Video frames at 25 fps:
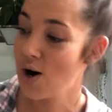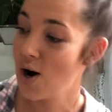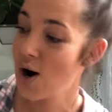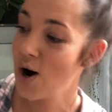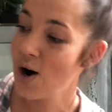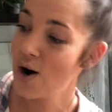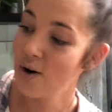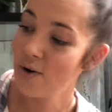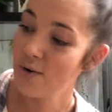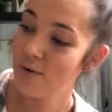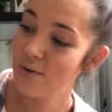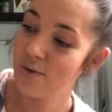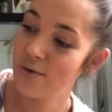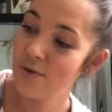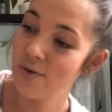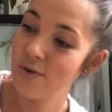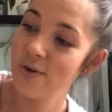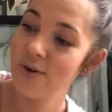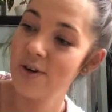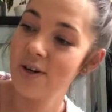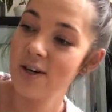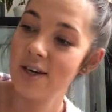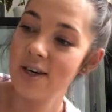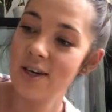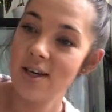of
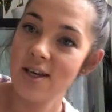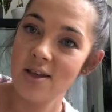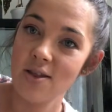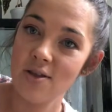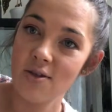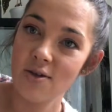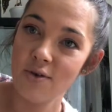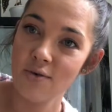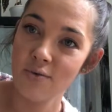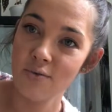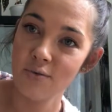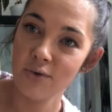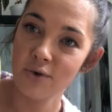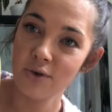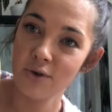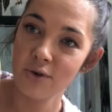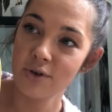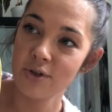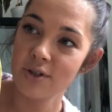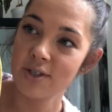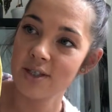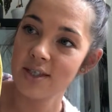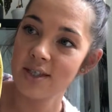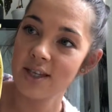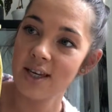the
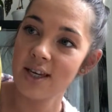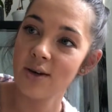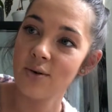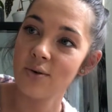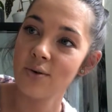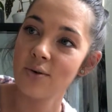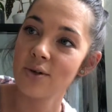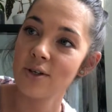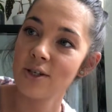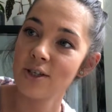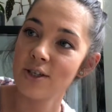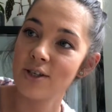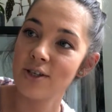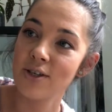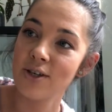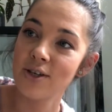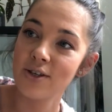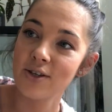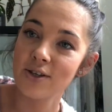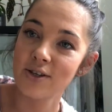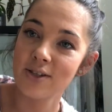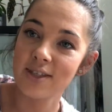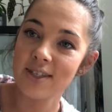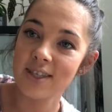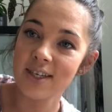roots, in order
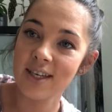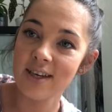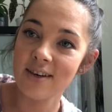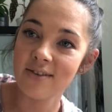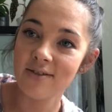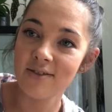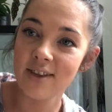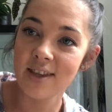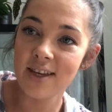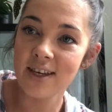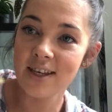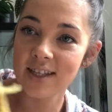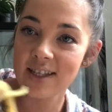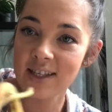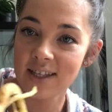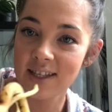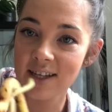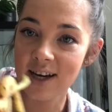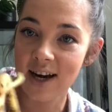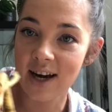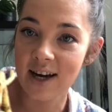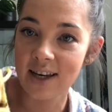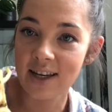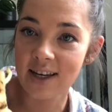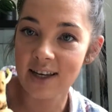to see if this
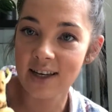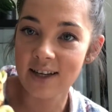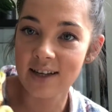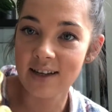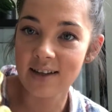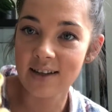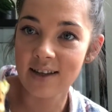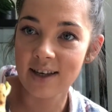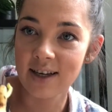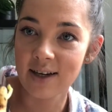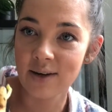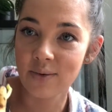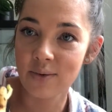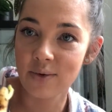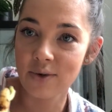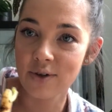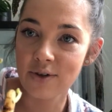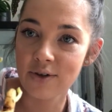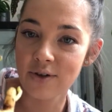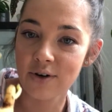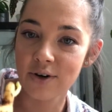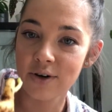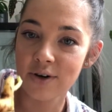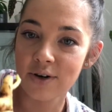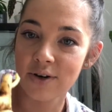tiny little thing will
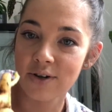grow.